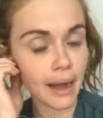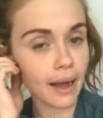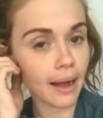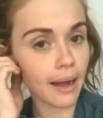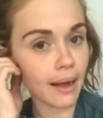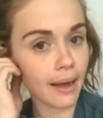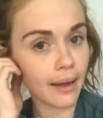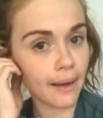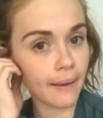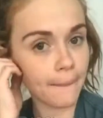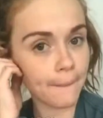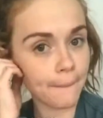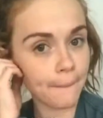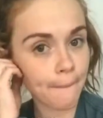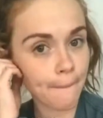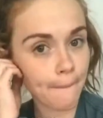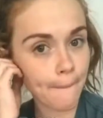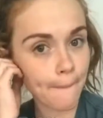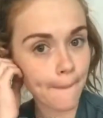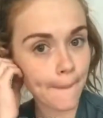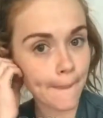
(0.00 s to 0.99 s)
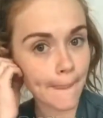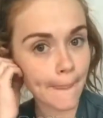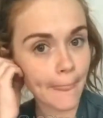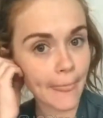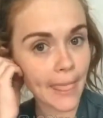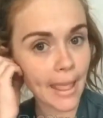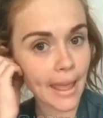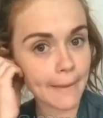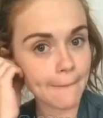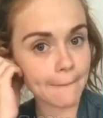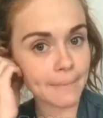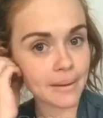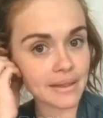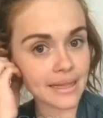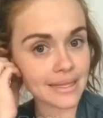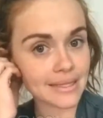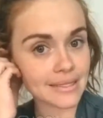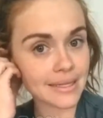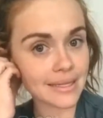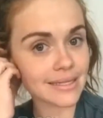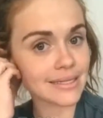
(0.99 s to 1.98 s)
But
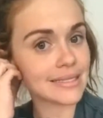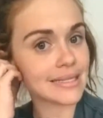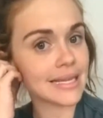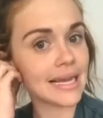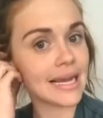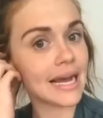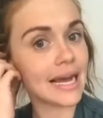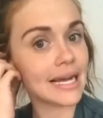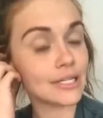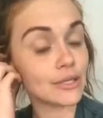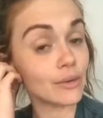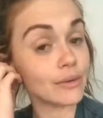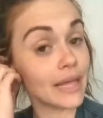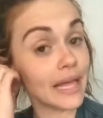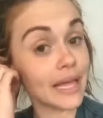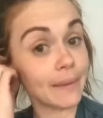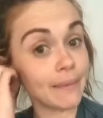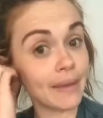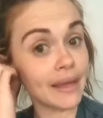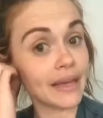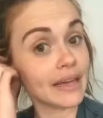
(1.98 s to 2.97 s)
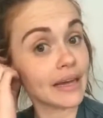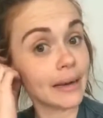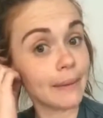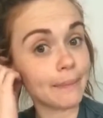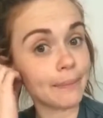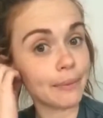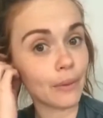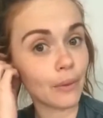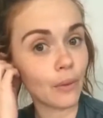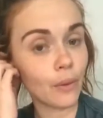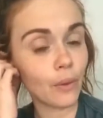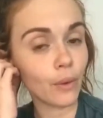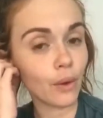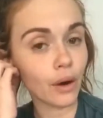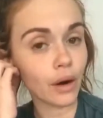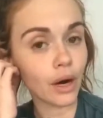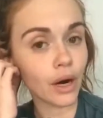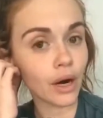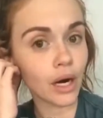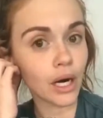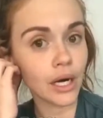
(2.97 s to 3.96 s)
that's not to say I don't like makeup
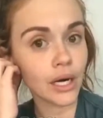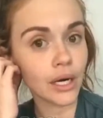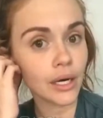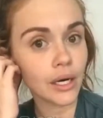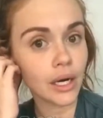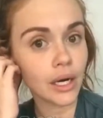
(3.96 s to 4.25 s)
or